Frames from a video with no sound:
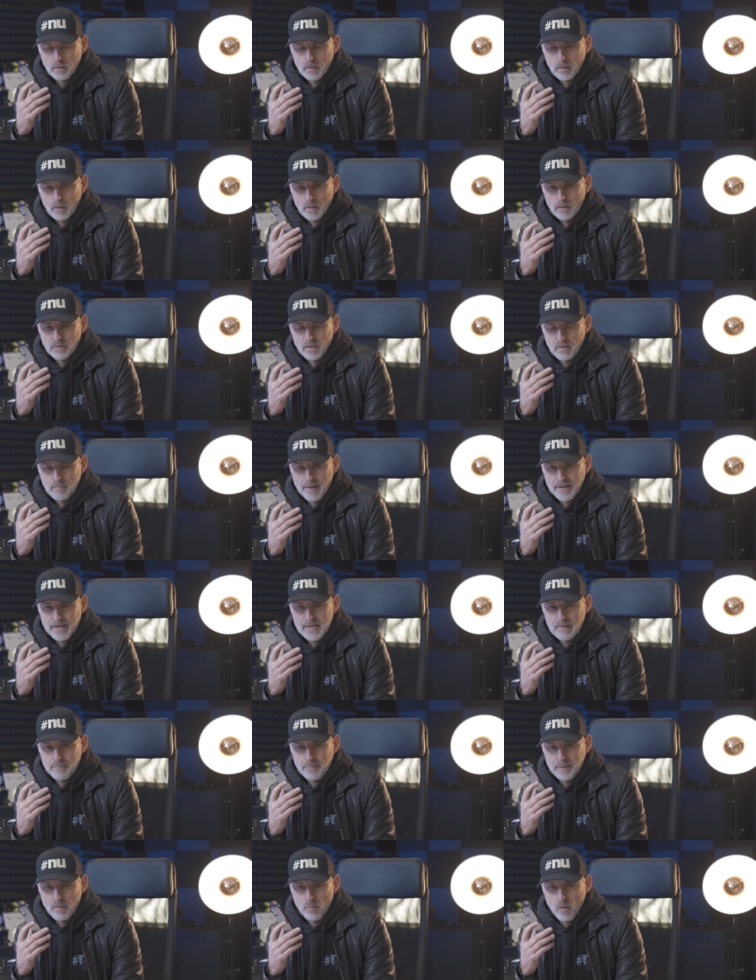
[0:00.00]
So
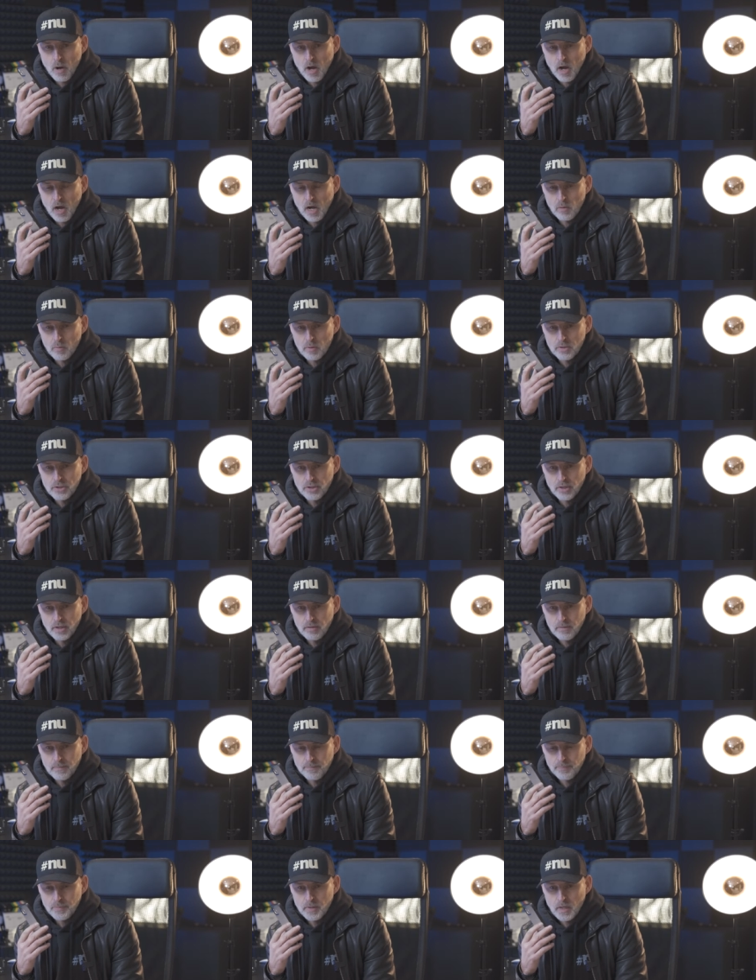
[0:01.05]
maybe what I would
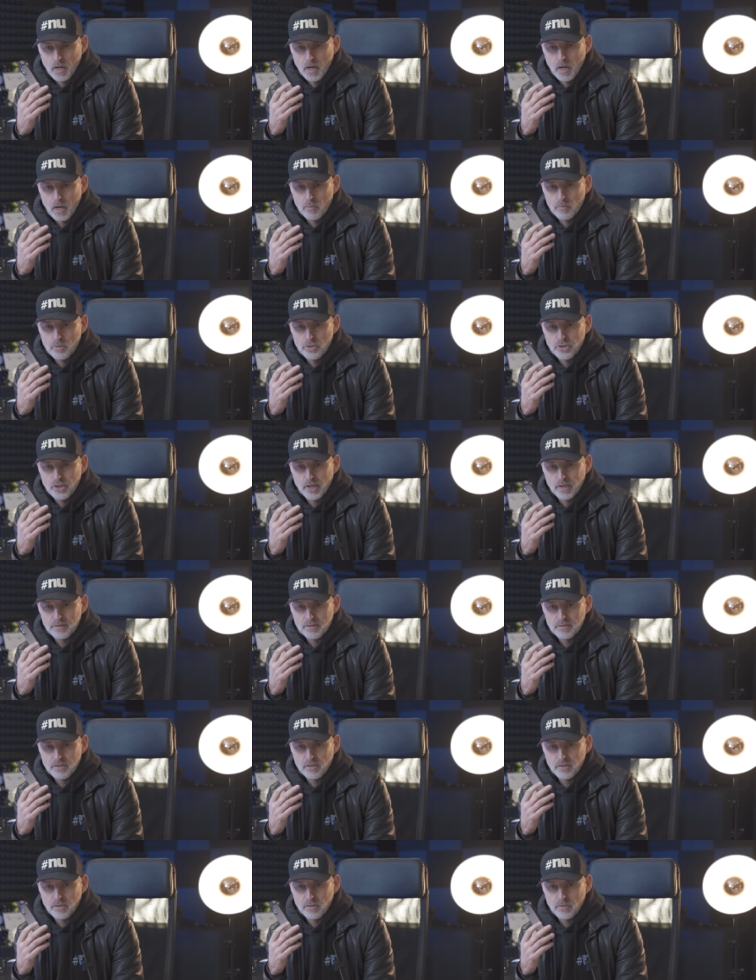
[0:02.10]
do, I would
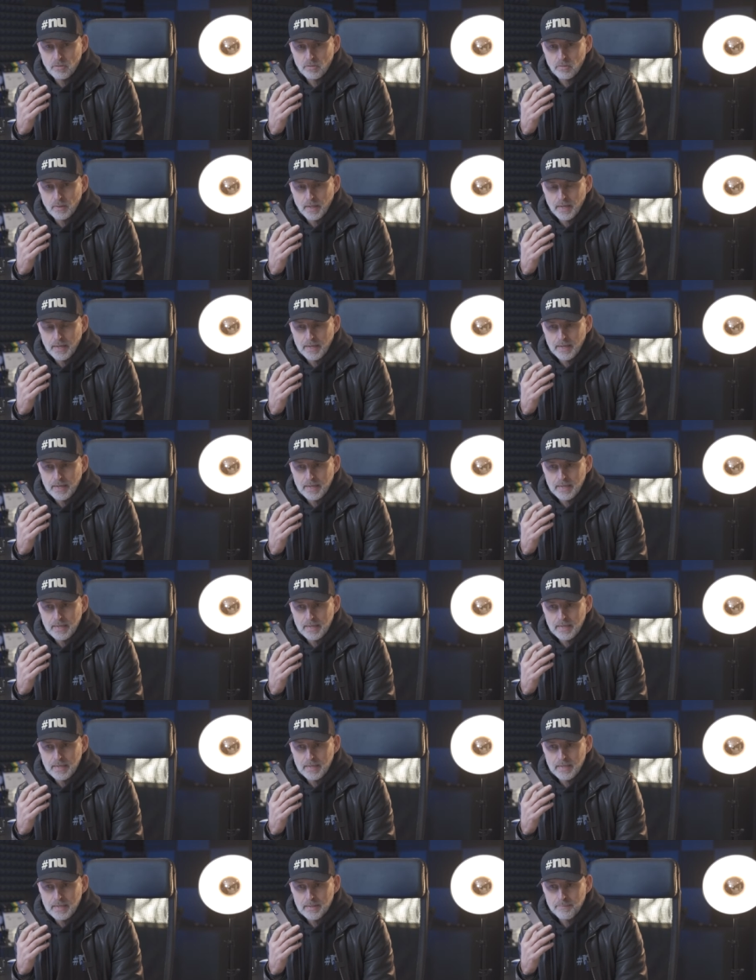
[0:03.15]
just do
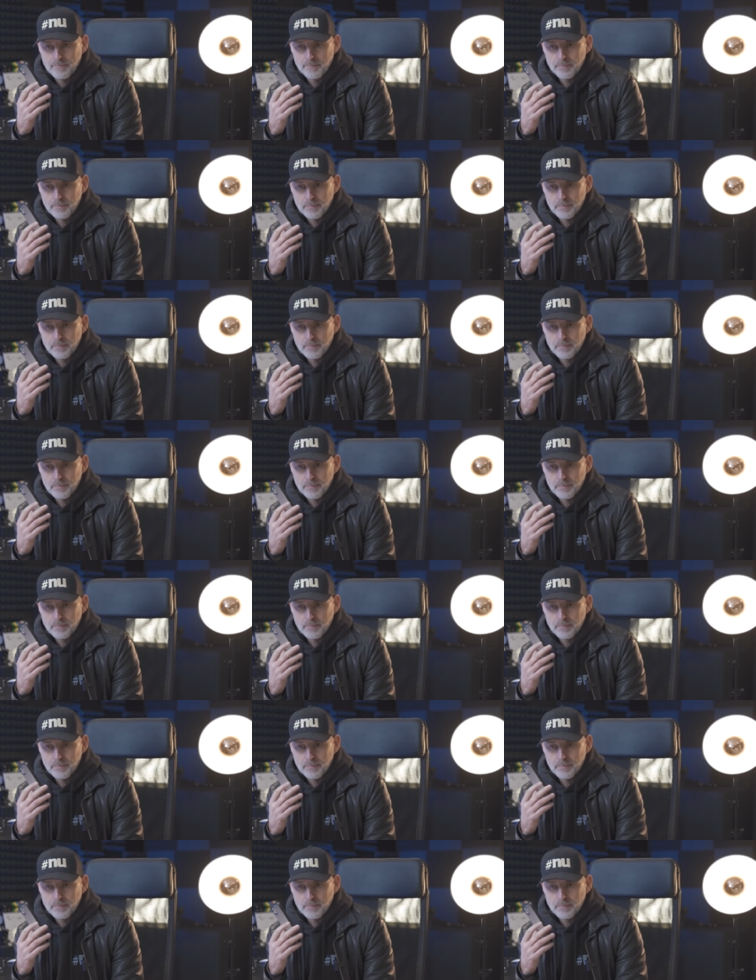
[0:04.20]
a